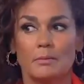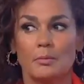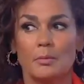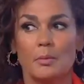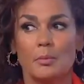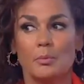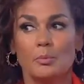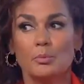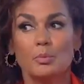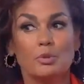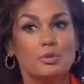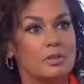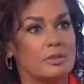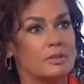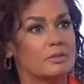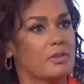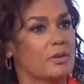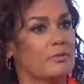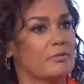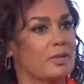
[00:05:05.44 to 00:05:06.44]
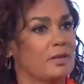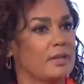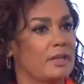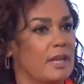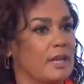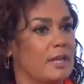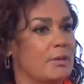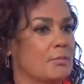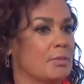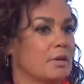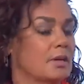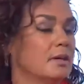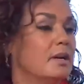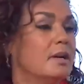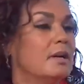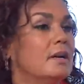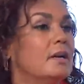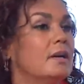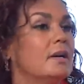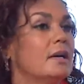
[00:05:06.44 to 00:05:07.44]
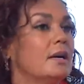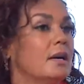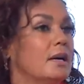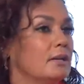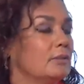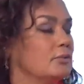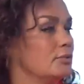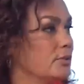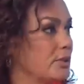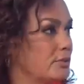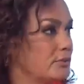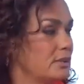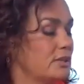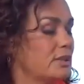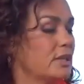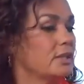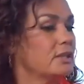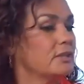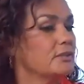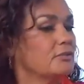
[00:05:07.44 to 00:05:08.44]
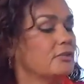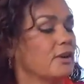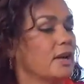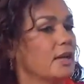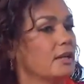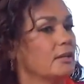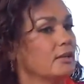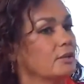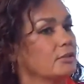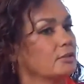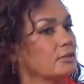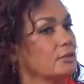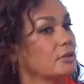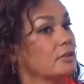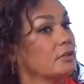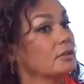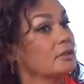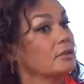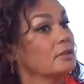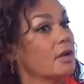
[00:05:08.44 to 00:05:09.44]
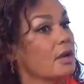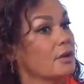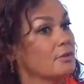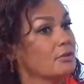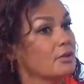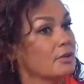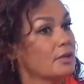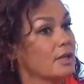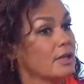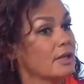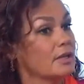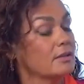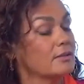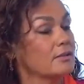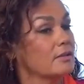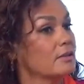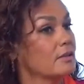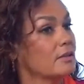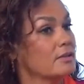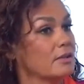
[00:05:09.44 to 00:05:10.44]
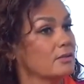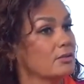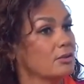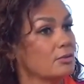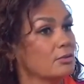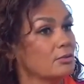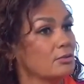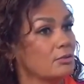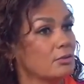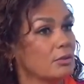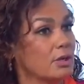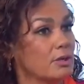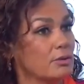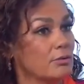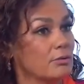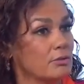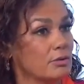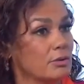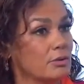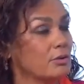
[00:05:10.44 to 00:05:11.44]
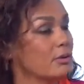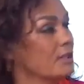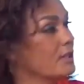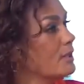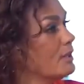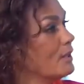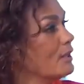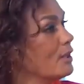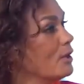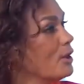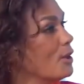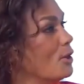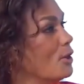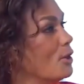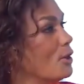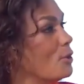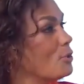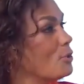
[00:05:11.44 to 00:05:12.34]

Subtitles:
this? Is this true? Should I take it then? And then Diederik explained the story that, of course, there are lots of colleagues